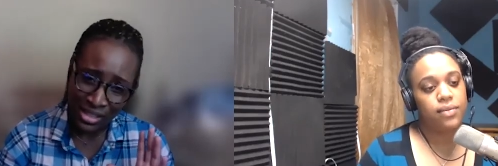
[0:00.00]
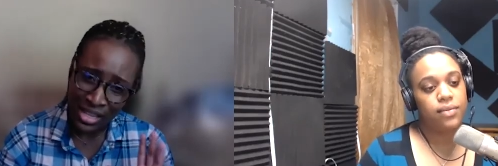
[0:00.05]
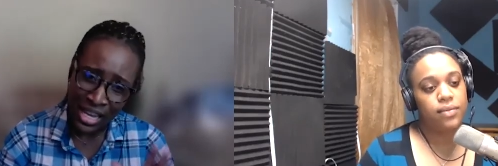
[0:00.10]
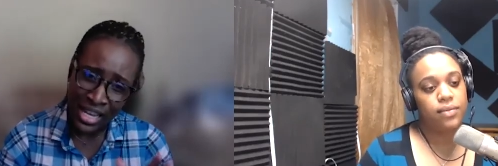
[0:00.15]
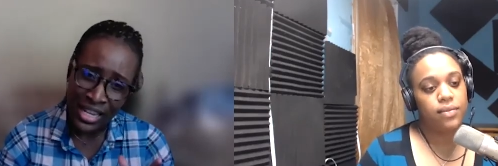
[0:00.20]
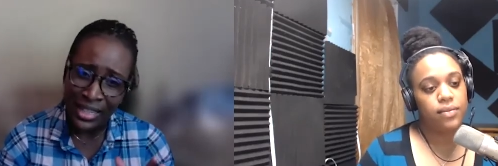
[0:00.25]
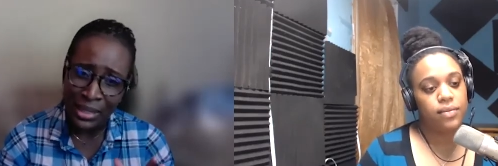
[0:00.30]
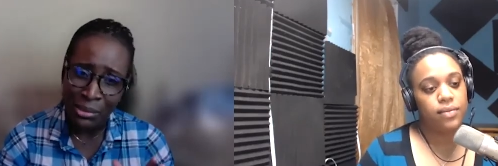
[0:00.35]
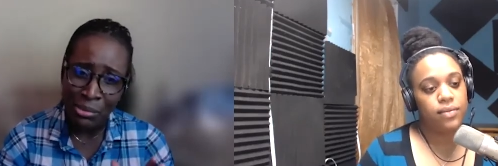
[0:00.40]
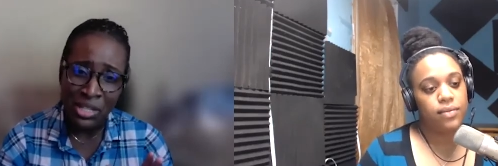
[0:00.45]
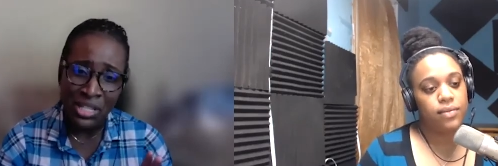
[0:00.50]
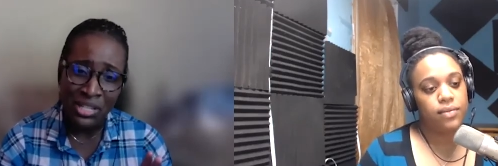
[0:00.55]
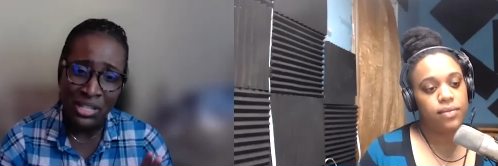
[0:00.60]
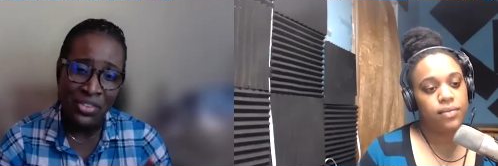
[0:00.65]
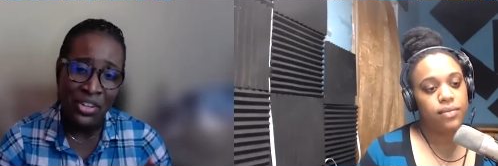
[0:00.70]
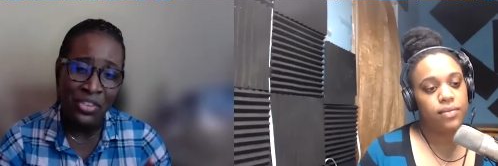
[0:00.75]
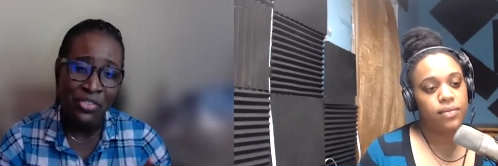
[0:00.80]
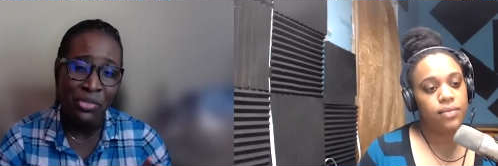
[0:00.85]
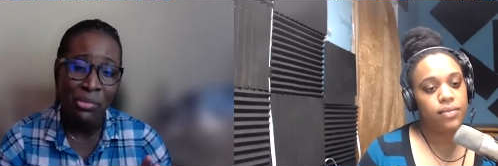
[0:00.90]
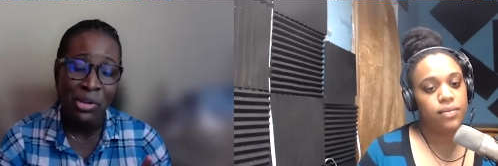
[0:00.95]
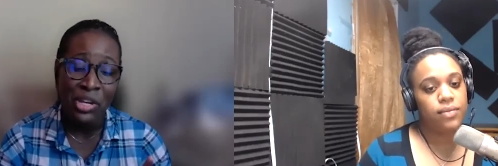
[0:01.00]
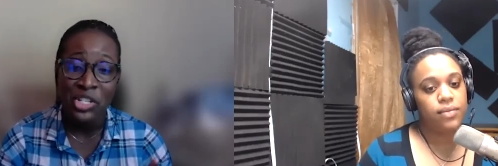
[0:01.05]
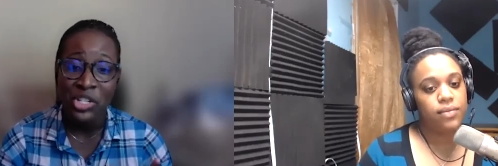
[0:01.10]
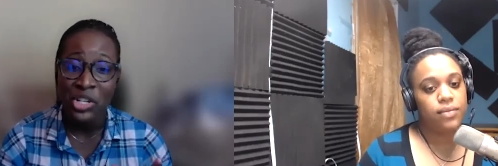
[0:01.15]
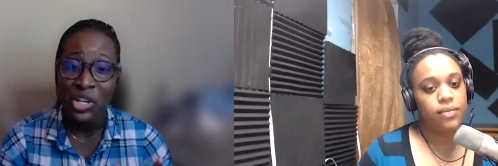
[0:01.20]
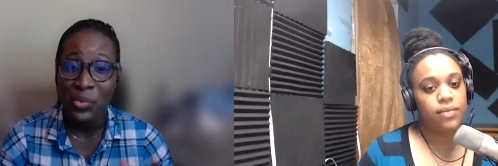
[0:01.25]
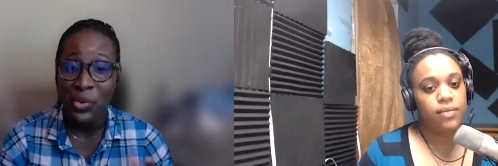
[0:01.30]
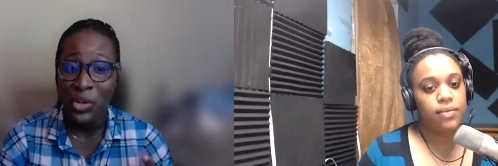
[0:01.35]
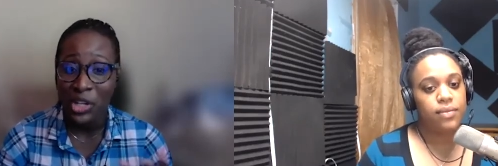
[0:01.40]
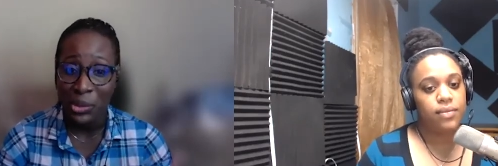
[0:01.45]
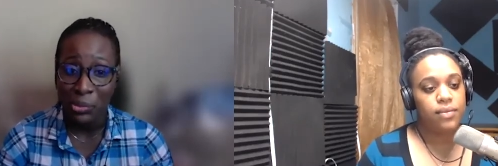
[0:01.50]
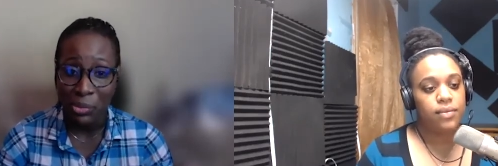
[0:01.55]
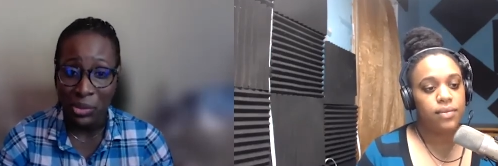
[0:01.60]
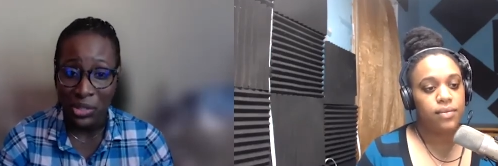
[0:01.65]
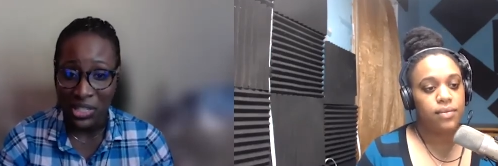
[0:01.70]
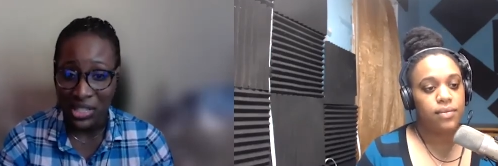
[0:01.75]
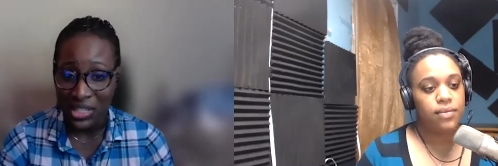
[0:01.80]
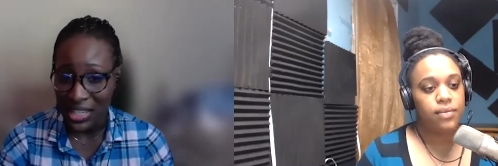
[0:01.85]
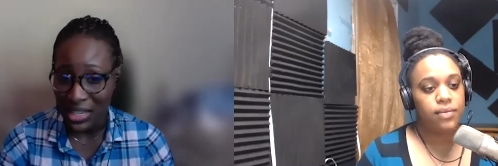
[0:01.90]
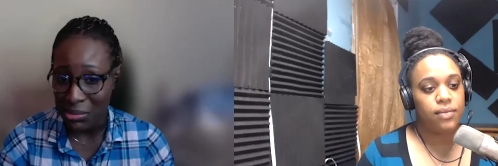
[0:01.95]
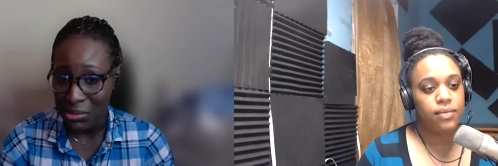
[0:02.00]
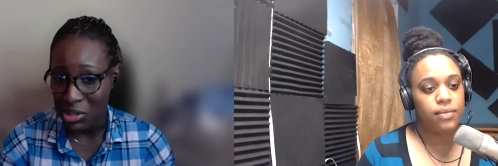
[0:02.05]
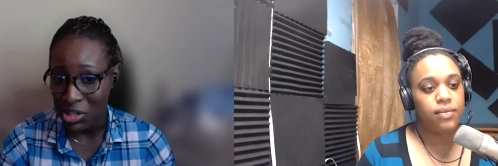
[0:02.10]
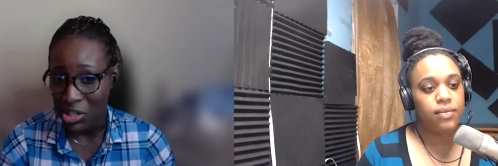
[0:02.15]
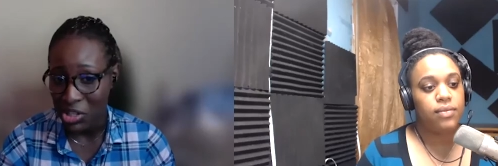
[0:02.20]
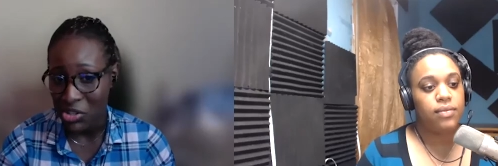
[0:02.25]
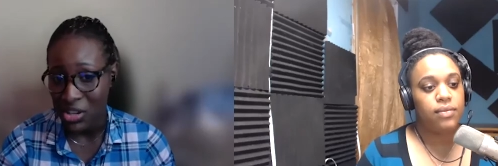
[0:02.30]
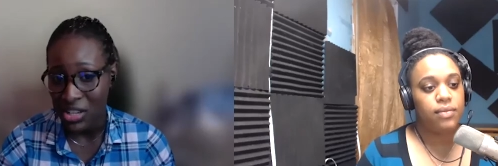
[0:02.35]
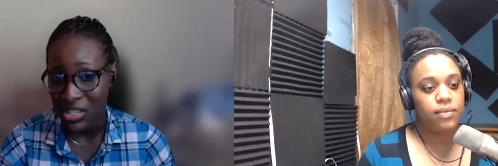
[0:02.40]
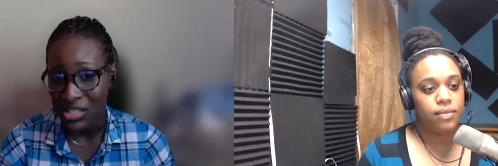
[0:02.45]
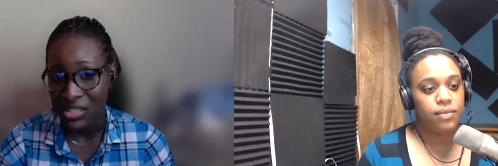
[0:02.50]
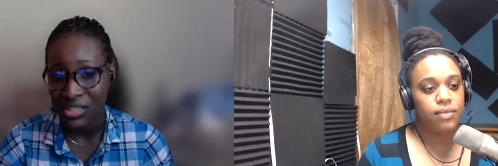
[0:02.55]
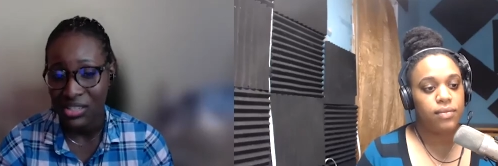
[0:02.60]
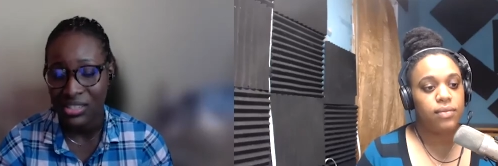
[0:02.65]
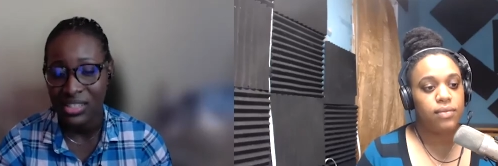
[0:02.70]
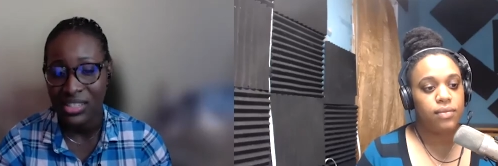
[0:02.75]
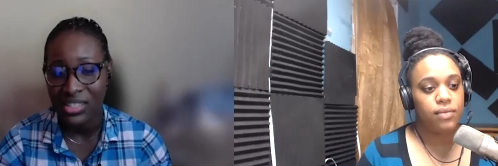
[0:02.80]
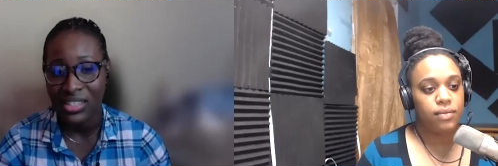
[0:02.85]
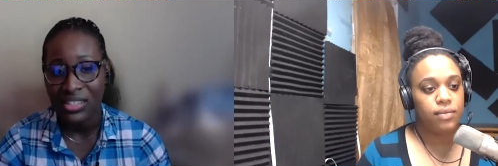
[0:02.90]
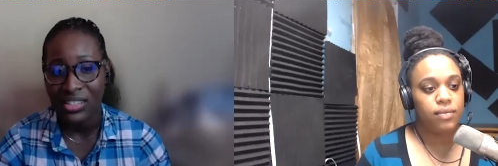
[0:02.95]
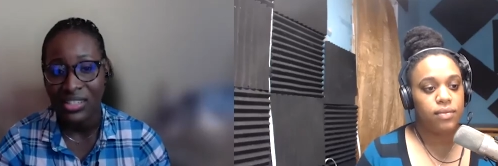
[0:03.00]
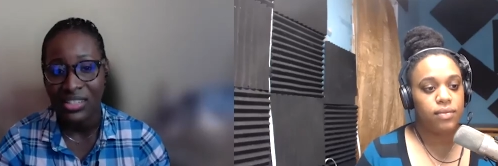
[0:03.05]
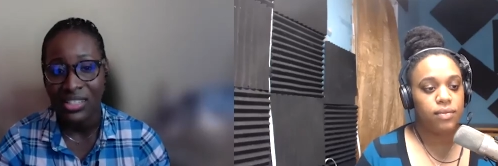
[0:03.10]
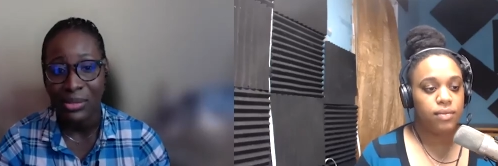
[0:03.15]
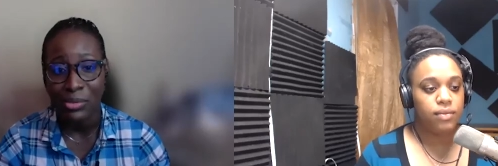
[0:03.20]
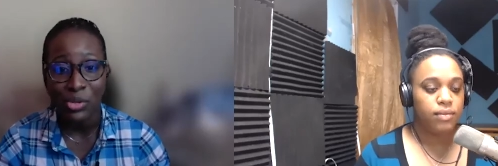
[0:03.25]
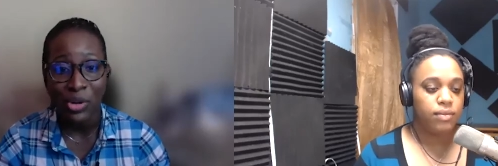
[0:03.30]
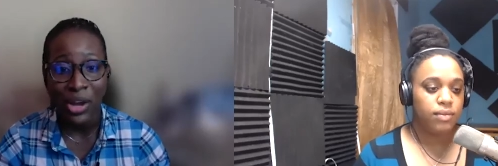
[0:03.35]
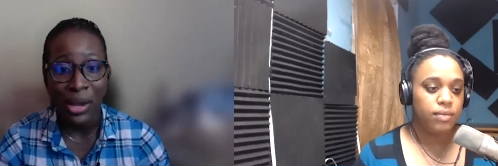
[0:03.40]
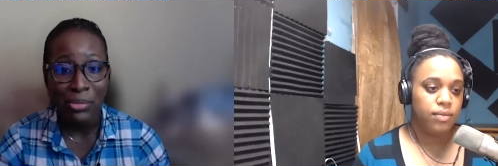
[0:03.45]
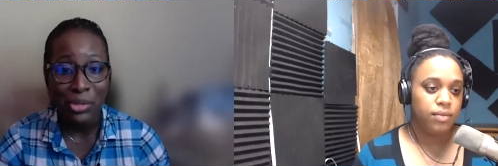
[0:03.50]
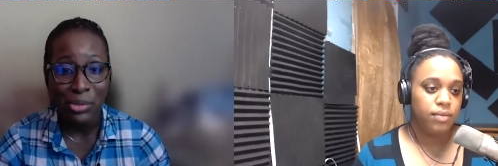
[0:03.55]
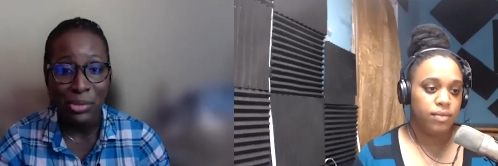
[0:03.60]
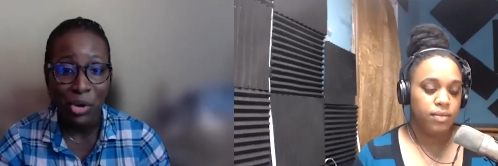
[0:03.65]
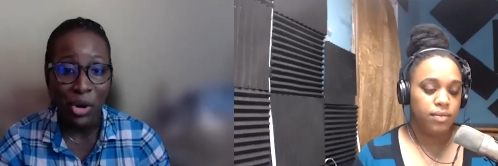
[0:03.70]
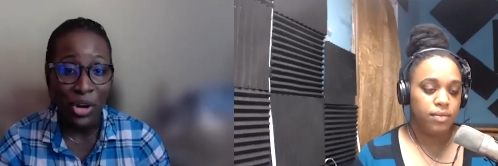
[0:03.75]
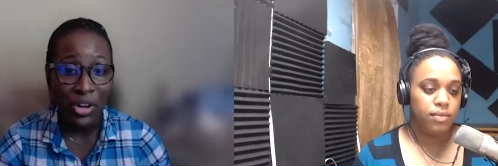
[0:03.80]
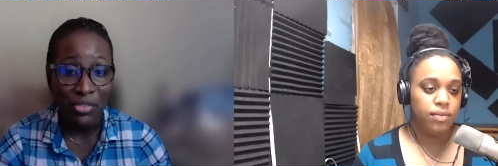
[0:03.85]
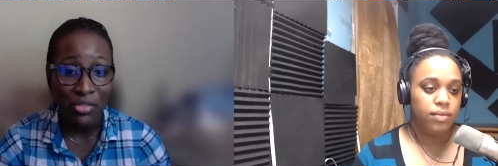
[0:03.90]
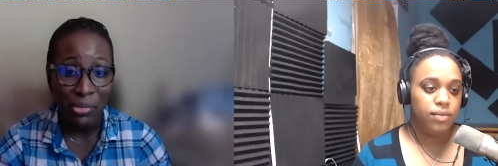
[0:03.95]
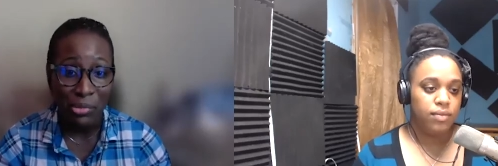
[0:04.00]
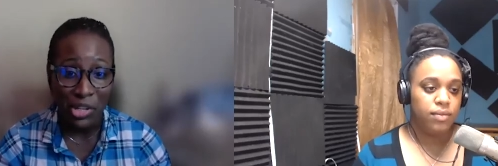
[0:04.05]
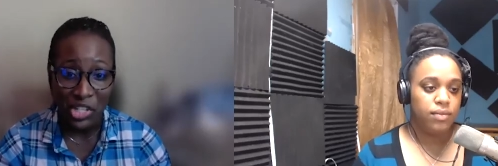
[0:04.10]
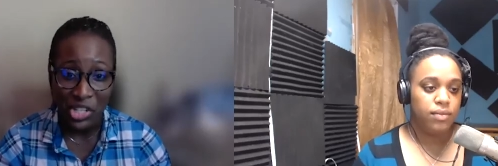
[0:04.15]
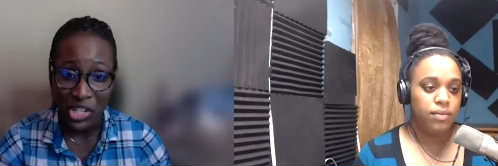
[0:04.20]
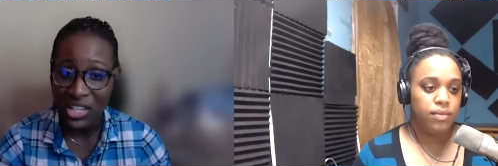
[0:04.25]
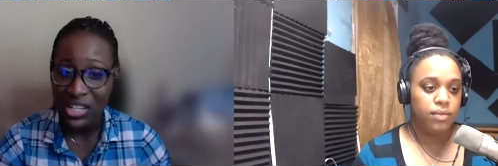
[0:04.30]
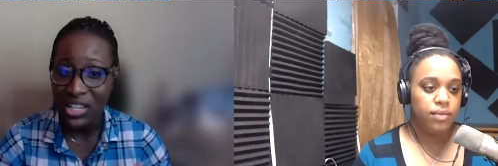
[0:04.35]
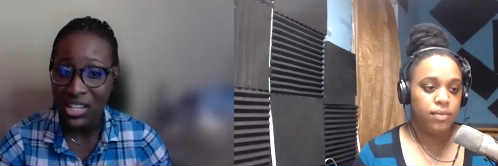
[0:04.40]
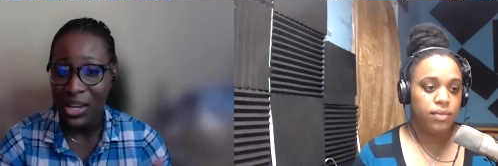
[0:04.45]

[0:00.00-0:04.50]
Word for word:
Speaker 1: little bit of information where you can put in your email address to subscribe to more information.